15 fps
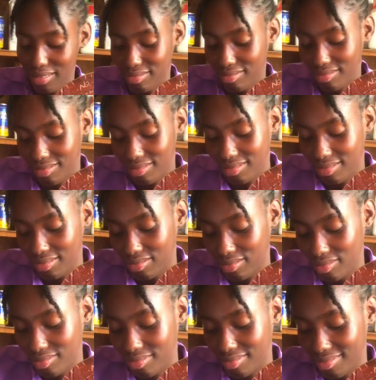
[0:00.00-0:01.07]
Okay.
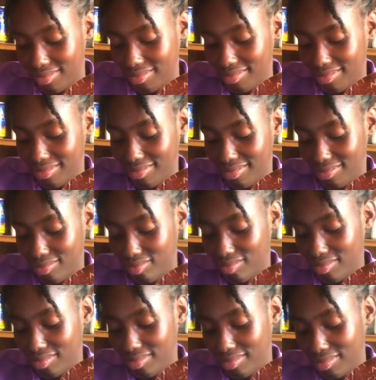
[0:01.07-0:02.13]
Now, you
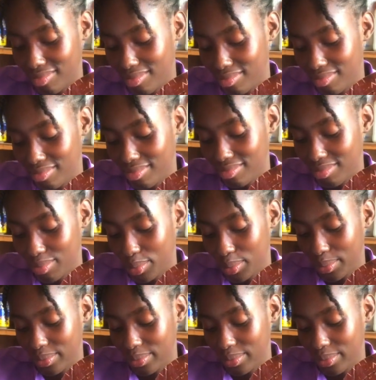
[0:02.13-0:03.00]
see it can be done.